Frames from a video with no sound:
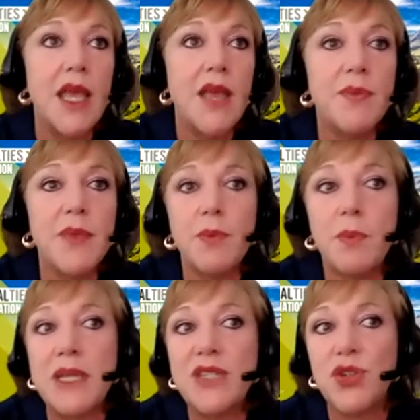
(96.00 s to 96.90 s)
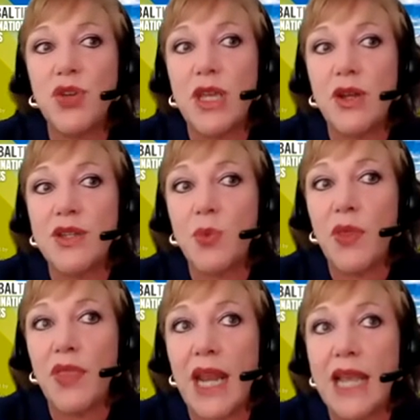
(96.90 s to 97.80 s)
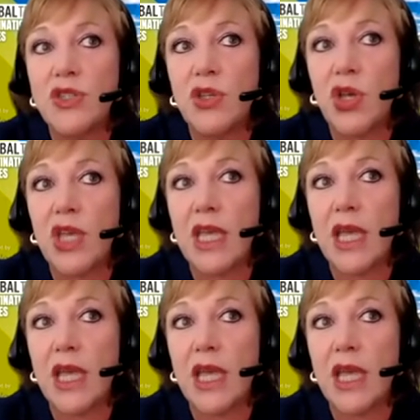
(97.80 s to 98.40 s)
The picture here is one that I took,